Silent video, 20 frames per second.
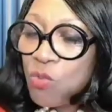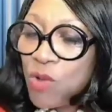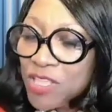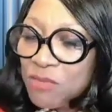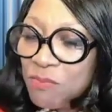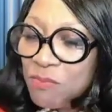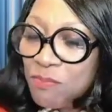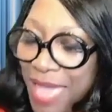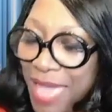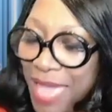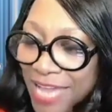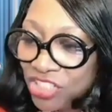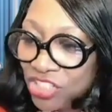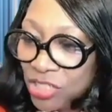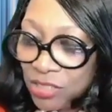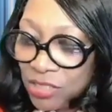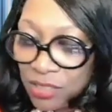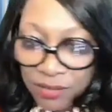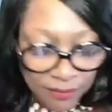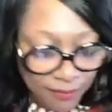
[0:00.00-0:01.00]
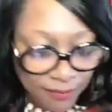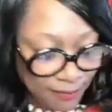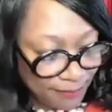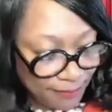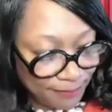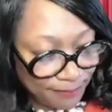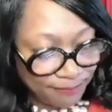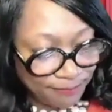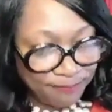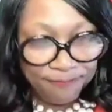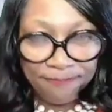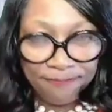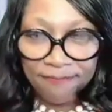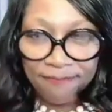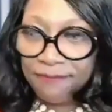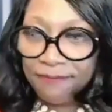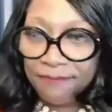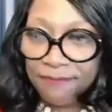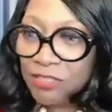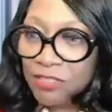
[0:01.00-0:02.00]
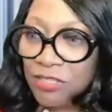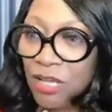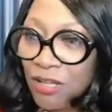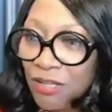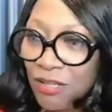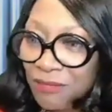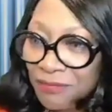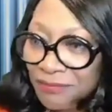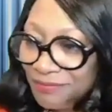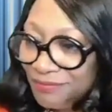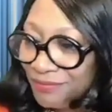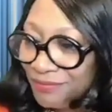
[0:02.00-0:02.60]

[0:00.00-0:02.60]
with passion. That's all.